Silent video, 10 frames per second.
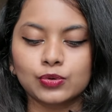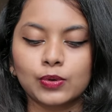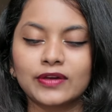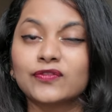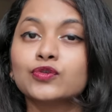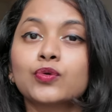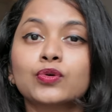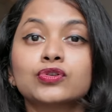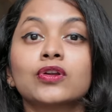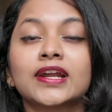So if you
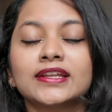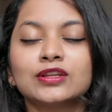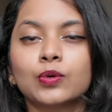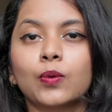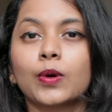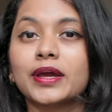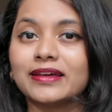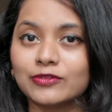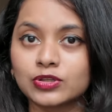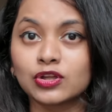don't already know,
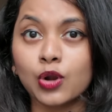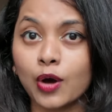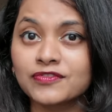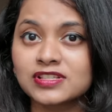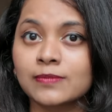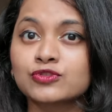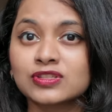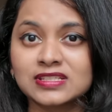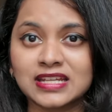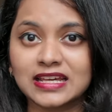the law of assumption
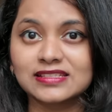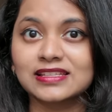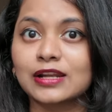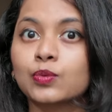states that